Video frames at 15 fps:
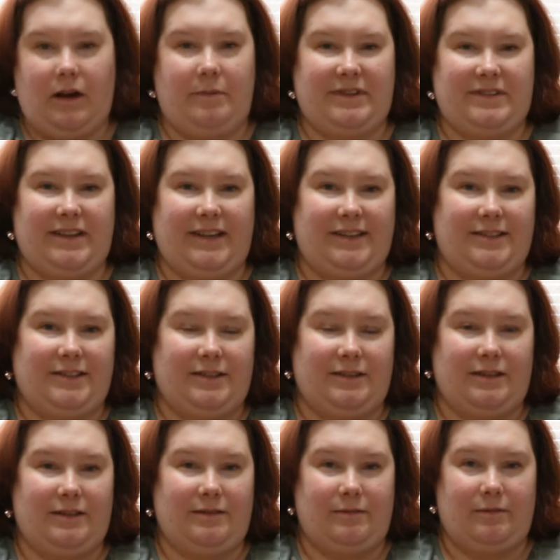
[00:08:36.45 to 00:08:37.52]
I'm excited
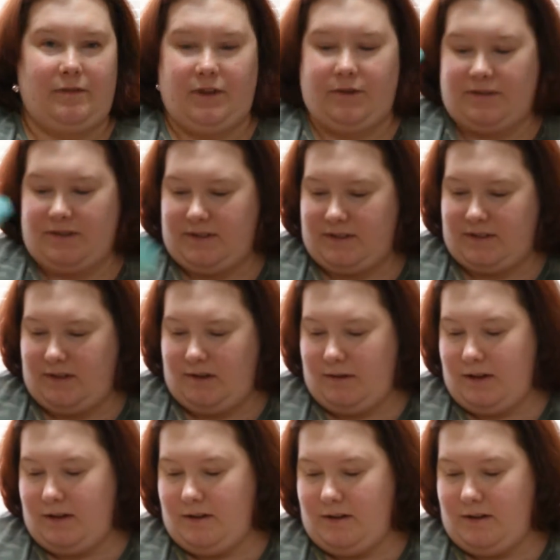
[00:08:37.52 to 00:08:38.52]
to use this up.